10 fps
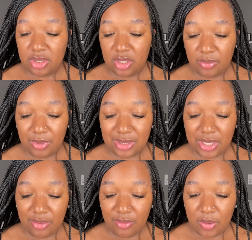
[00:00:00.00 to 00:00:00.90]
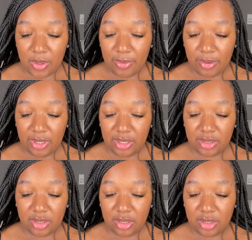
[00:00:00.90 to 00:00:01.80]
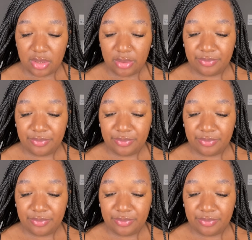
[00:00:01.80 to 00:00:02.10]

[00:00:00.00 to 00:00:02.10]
up because I threw away my mixer.